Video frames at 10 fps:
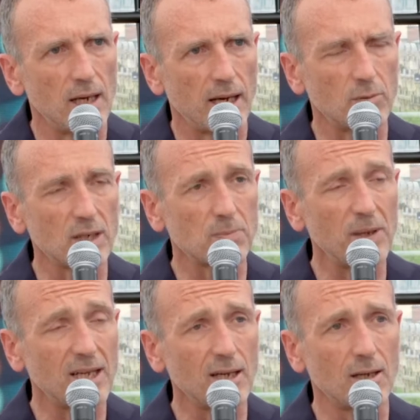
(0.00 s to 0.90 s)
And we're
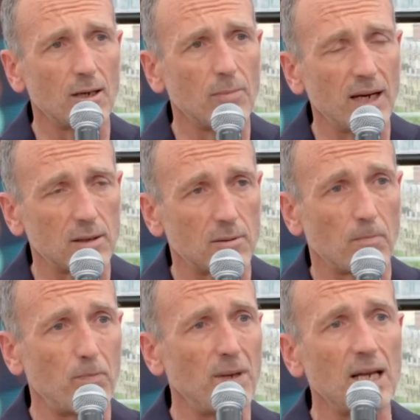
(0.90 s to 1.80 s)
speaking about
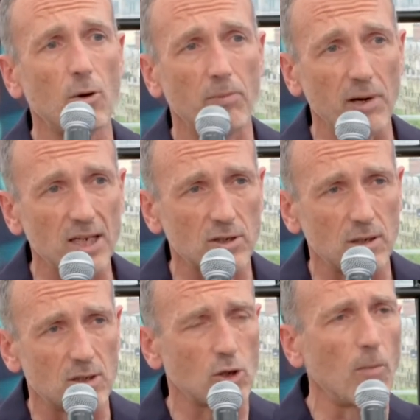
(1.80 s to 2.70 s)
big
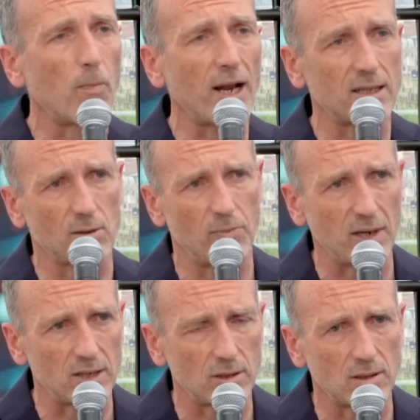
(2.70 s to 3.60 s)
operations, complex
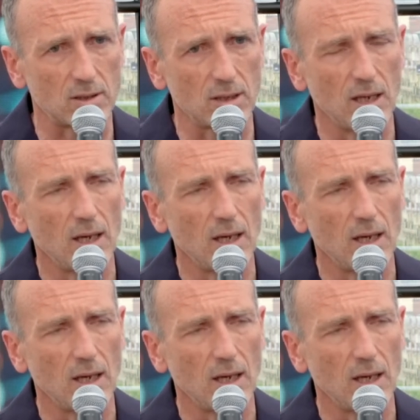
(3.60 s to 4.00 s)
operations.